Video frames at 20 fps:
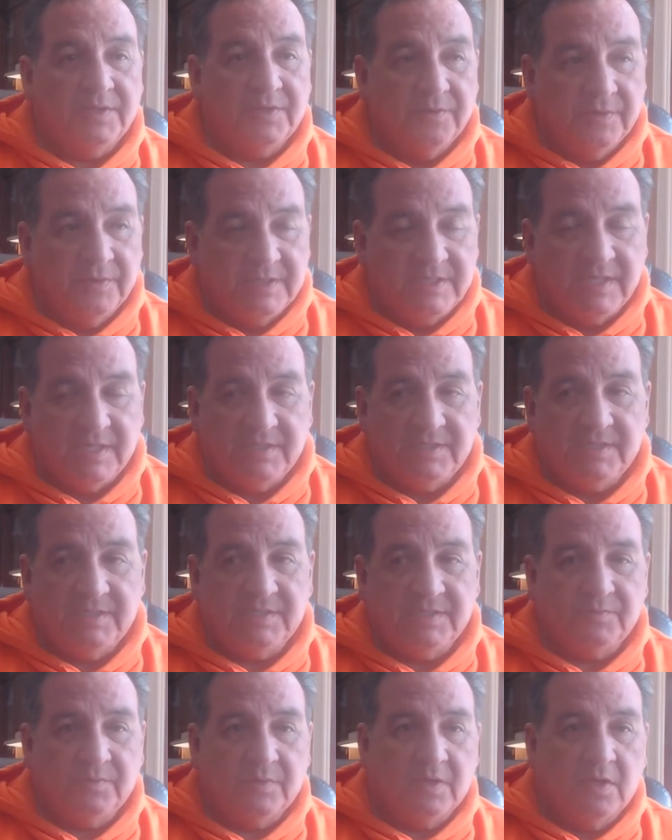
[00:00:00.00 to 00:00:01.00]
their
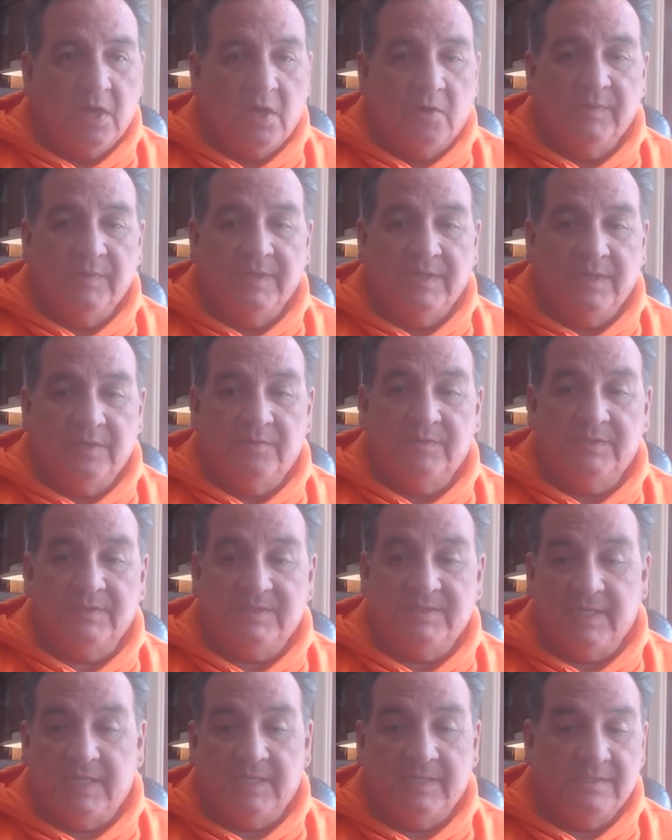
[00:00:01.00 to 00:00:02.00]
intentions were. All we know is
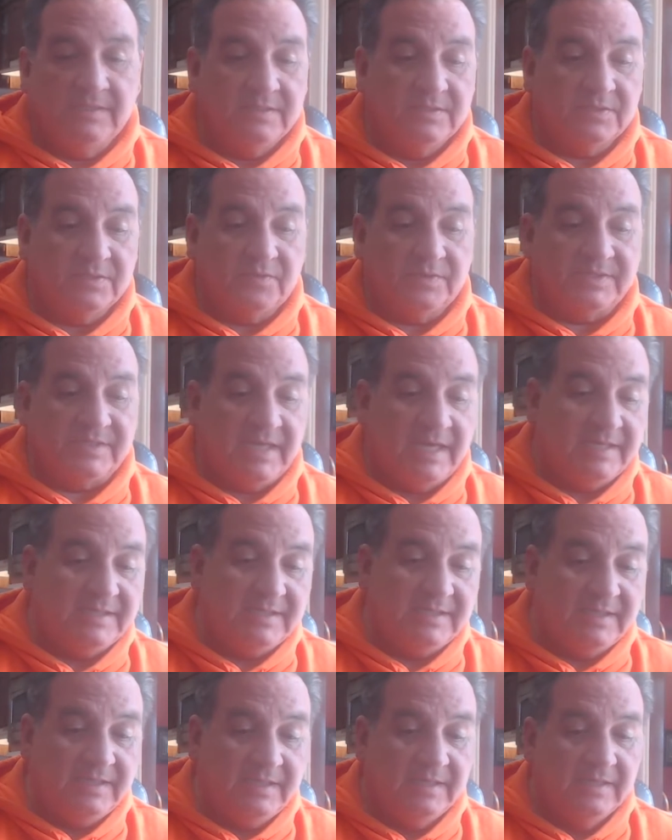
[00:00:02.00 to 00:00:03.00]
that
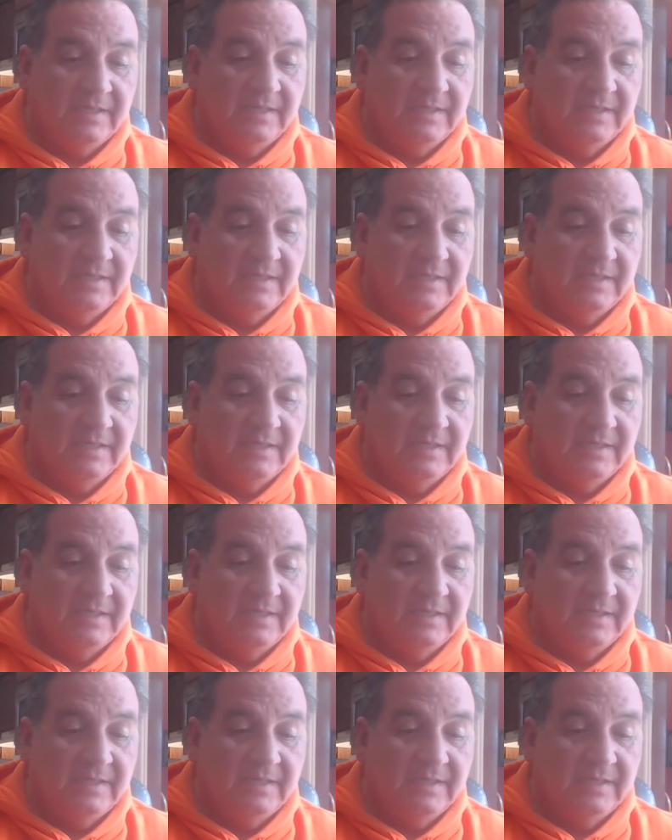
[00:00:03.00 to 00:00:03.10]
Scorsese